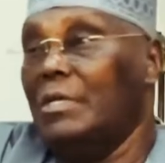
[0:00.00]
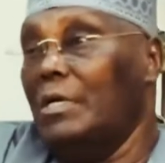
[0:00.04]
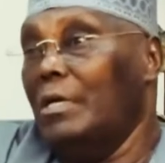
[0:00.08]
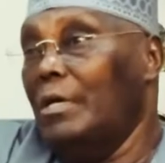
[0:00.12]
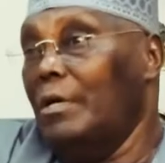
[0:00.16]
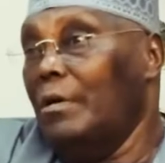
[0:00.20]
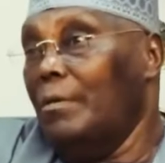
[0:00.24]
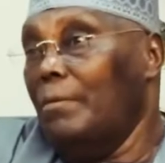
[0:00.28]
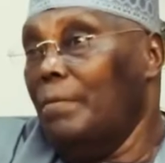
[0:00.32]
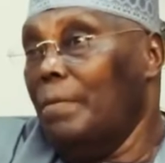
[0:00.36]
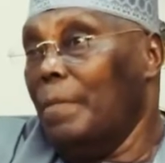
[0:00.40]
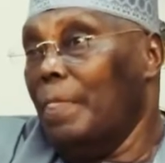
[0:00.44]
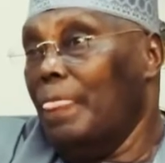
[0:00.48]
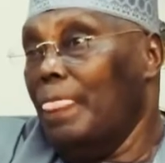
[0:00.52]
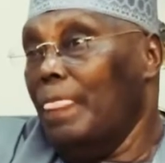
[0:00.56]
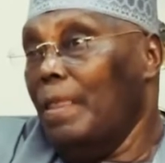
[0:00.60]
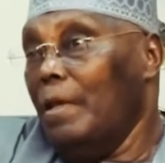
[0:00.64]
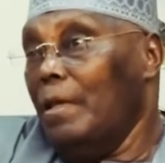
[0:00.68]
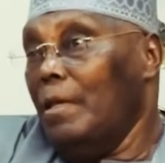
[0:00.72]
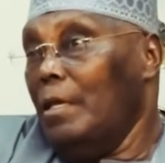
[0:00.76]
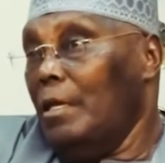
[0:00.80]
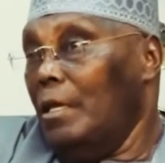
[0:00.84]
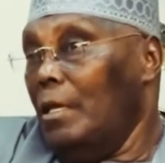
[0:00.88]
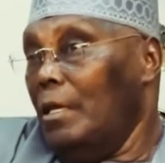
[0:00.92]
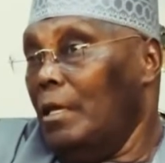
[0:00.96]
if
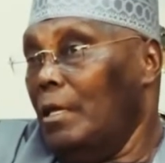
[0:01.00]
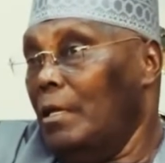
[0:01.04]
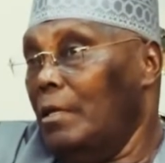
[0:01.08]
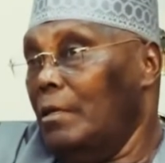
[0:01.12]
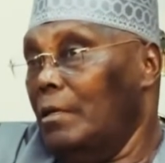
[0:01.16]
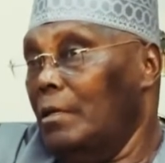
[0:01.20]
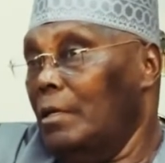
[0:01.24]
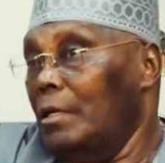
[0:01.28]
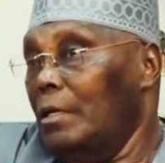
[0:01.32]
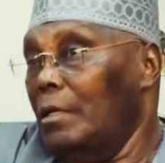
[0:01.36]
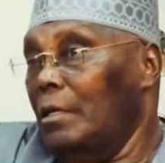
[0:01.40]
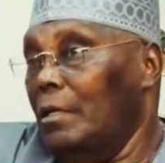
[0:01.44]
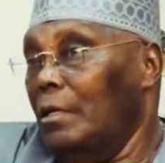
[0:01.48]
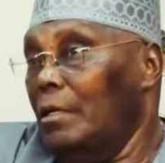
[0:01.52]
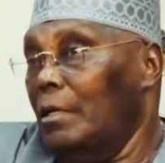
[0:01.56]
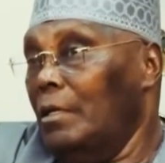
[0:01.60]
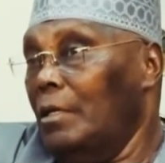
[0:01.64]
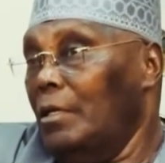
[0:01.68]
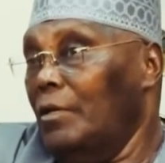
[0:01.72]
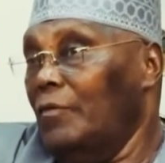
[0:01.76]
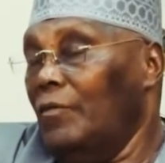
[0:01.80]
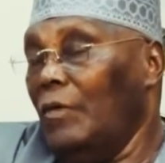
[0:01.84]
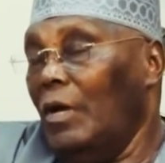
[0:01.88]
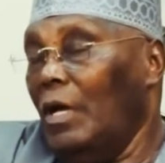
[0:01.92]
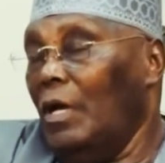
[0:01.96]

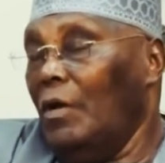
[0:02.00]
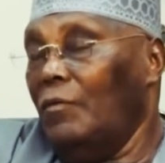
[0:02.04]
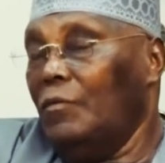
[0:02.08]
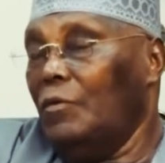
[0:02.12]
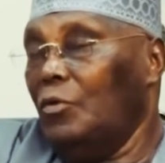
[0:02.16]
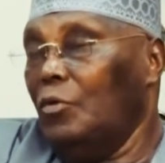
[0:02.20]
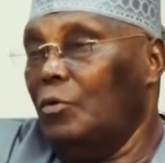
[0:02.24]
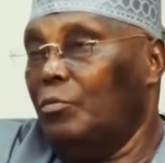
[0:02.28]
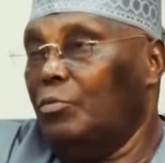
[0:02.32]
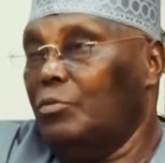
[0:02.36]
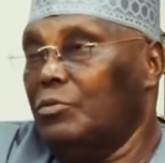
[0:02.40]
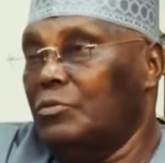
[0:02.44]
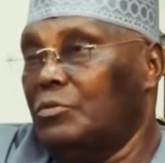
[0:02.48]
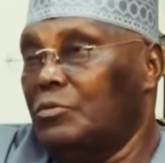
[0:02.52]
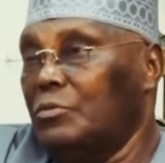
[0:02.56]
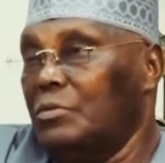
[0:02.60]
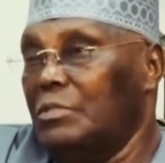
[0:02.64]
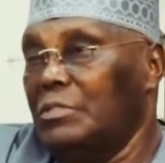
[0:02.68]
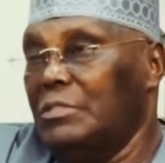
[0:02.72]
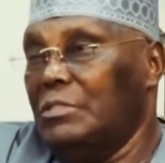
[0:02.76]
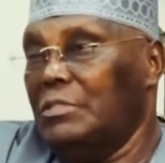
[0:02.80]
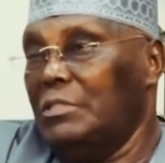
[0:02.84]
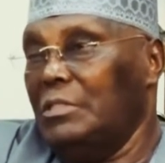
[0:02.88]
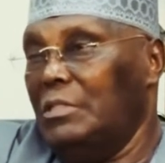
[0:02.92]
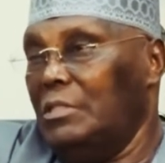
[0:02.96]
I have the
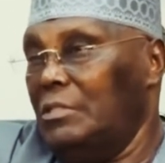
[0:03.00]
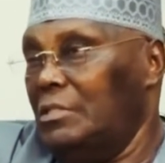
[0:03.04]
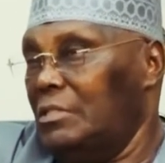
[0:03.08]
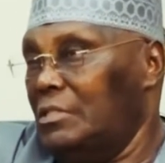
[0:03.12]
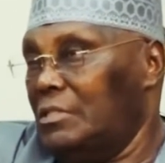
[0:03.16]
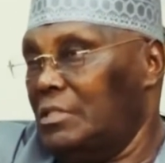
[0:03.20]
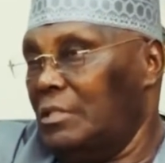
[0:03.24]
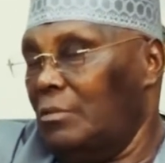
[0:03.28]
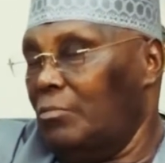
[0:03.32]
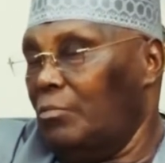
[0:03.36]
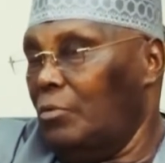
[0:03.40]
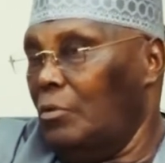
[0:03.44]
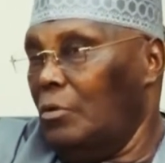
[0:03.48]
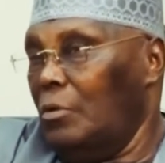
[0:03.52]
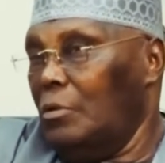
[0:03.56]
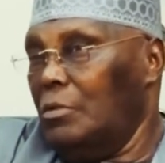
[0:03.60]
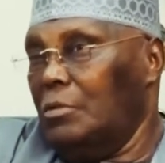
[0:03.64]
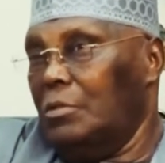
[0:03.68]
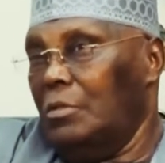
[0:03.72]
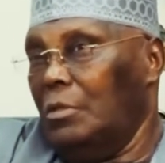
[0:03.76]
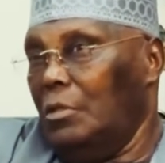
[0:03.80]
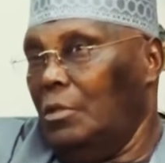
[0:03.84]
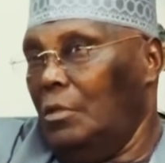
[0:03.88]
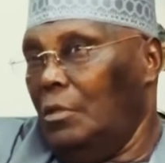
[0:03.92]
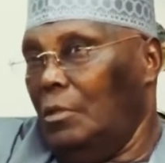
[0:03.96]
opportunity and the
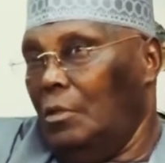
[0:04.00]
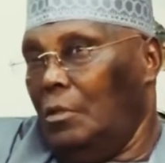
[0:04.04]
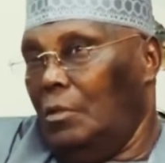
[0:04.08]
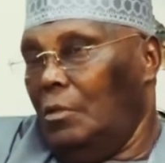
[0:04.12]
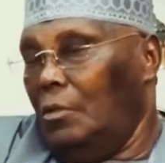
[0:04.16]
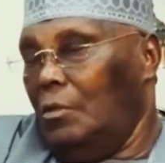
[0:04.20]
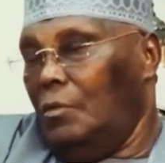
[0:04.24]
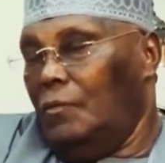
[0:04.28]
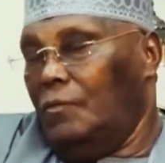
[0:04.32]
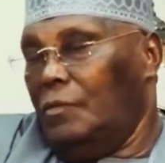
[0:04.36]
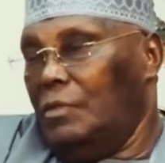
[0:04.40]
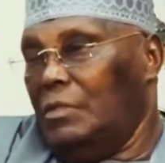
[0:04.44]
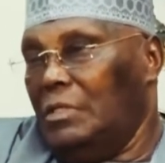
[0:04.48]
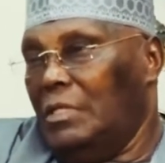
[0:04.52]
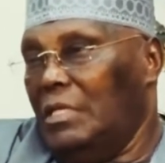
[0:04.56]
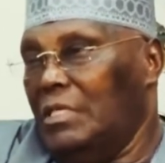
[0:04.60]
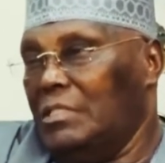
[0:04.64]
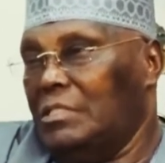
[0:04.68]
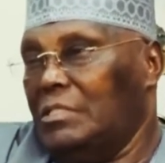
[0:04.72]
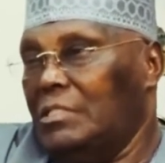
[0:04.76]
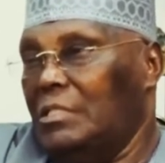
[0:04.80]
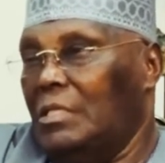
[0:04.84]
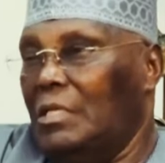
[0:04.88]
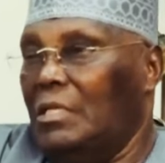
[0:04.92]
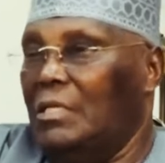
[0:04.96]
support of the
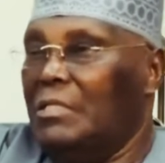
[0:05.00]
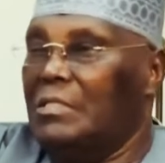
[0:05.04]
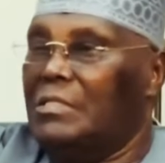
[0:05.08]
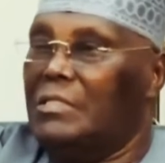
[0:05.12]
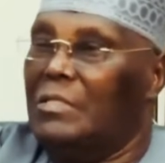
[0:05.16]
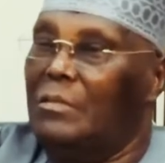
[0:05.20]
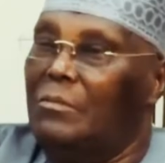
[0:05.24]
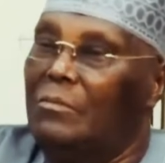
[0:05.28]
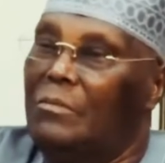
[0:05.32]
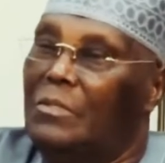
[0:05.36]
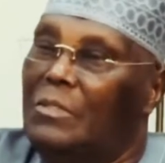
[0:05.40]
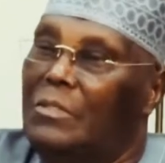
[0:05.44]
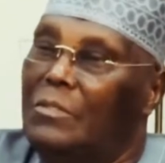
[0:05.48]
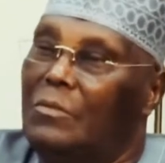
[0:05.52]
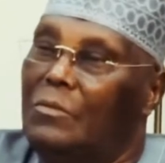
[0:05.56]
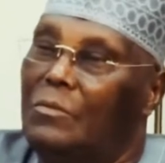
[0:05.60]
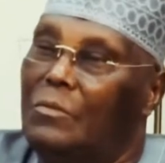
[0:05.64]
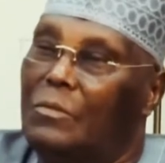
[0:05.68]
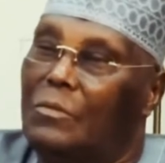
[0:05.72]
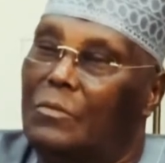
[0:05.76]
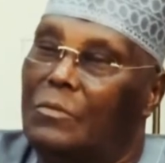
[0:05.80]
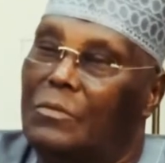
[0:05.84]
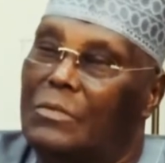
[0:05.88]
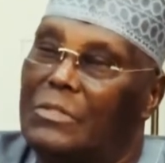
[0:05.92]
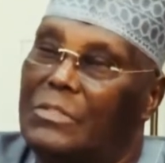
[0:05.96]
National Assembly,
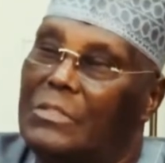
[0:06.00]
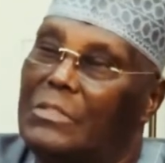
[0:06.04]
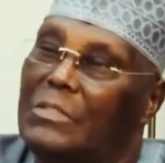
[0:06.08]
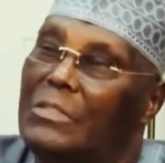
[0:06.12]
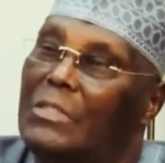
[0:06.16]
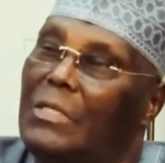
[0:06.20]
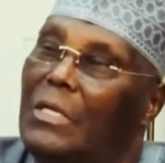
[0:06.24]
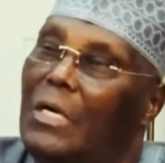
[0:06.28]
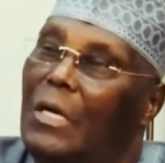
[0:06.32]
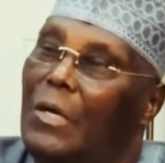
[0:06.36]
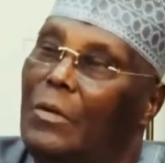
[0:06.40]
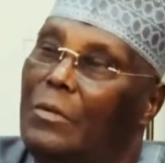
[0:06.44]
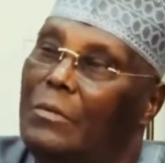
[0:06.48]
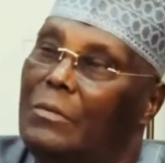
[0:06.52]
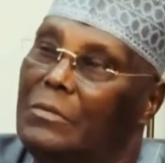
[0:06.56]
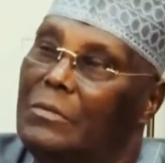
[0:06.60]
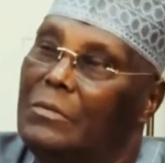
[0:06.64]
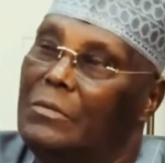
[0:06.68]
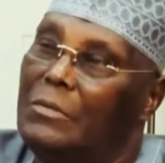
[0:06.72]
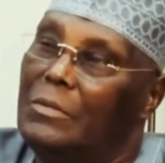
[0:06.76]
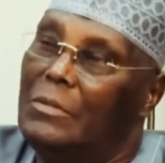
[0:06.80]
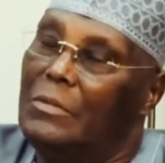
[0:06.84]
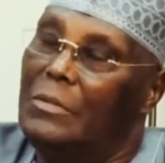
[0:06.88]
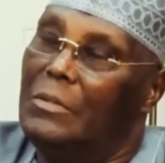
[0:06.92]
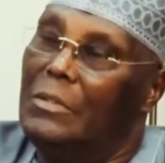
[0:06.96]
we could sit down
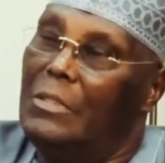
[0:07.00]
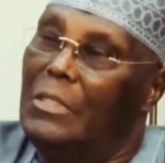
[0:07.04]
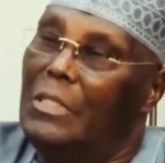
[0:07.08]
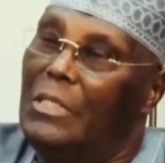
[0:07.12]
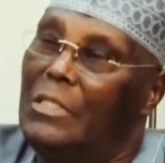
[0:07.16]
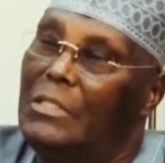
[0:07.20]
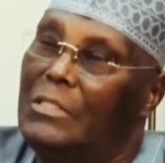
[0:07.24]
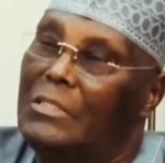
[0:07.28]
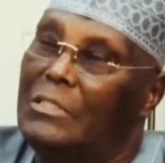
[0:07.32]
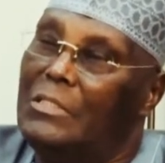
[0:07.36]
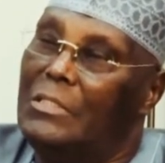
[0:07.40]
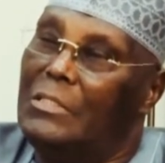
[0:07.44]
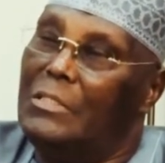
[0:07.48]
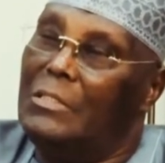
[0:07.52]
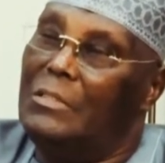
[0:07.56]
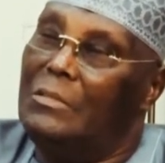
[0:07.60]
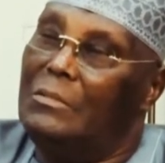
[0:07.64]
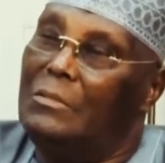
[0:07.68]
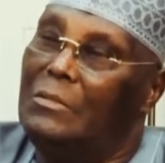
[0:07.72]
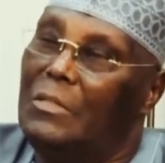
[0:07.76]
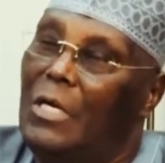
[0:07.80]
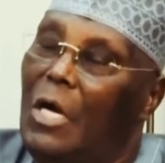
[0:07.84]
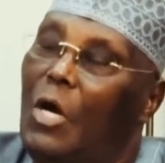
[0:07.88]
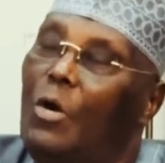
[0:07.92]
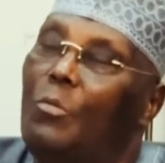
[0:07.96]
and
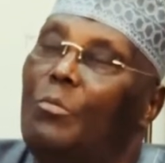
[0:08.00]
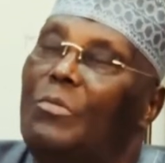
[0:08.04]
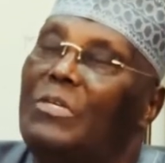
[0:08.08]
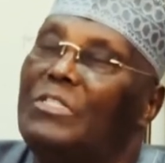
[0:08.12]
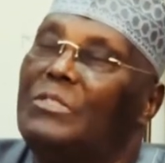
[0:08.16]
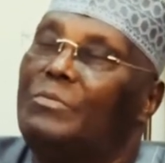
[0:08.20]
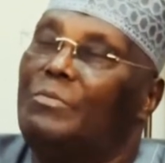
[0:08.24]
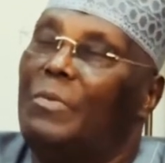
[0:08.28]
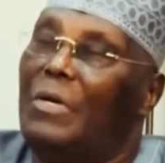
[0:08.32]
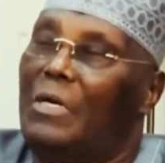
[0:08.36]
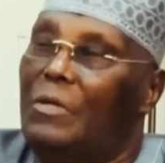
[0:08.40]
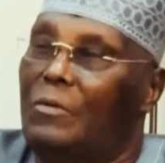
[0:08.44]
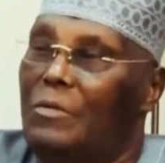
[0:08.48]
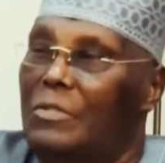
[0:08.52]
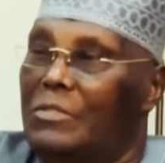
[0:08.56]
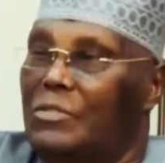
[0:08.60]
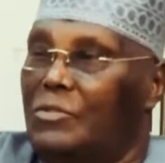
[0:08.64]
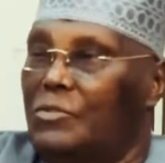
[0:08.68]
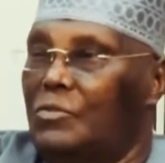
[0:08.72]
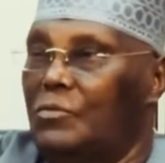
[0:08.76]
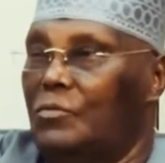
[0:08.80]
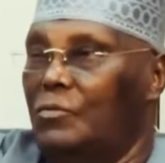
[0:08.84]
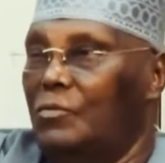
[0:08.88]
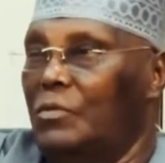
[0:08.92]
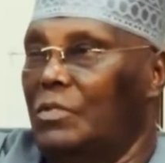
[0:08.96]
see how much power
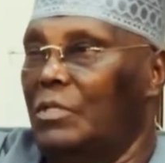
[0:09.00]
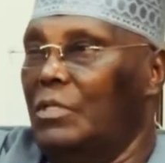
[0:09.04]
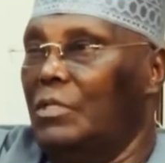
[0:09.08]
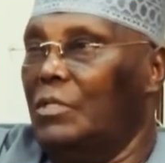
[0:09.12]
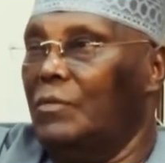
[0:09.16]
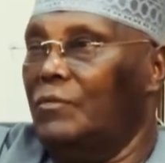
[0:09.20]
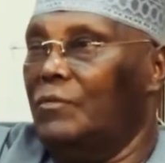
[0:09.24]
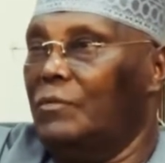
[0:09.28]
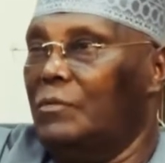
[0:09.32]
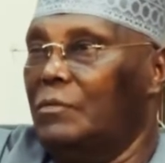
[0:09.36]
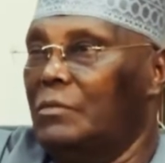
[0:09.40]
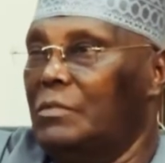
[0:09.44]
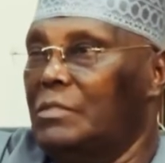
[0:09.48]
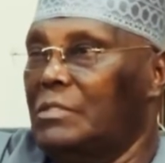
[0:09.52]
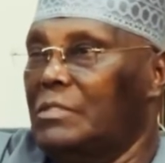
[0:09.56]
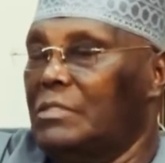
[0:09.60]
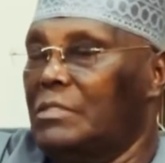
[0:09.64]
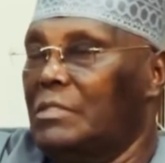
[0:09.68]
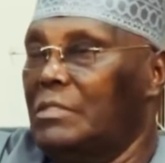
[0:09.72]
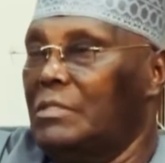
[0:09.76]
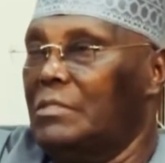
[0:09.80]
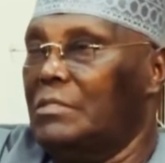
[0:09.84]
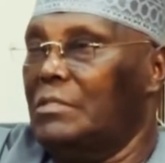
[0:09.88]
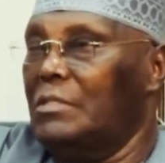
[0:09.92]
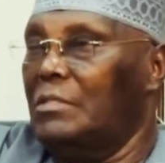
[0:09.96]
should we give to the
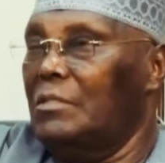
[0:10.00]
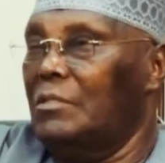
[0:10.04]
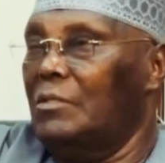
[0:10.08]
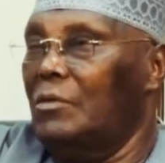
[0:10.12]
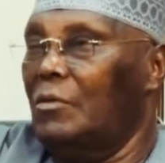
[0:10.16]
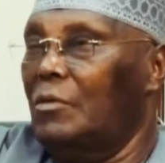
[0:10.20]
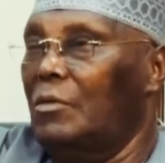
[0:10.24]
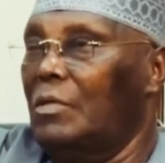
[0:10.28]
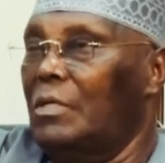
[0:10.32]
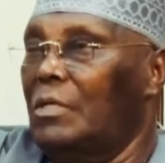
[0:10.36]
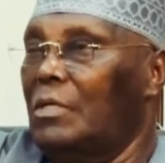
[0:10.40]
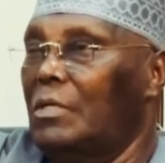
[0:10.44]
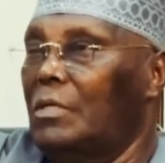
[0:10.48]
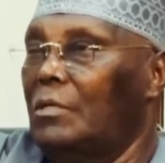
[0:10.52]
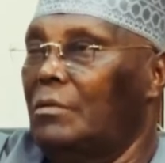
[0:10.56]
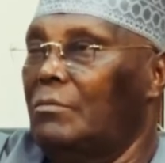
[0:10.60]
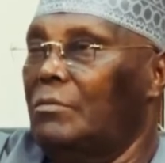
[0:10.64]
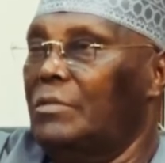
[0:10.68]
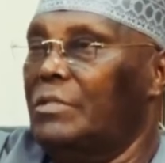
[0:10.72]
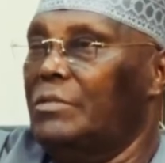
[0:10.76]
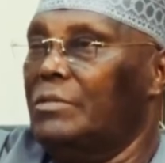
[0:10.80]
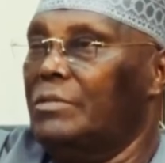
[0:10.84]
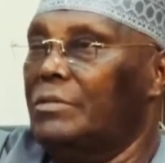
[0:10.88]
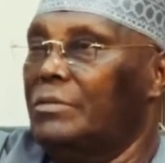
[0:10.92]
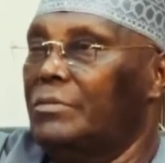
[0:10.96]
states and the local
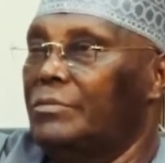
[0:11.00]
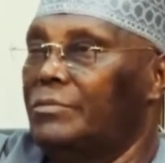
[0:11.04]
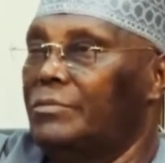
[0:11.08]
governments.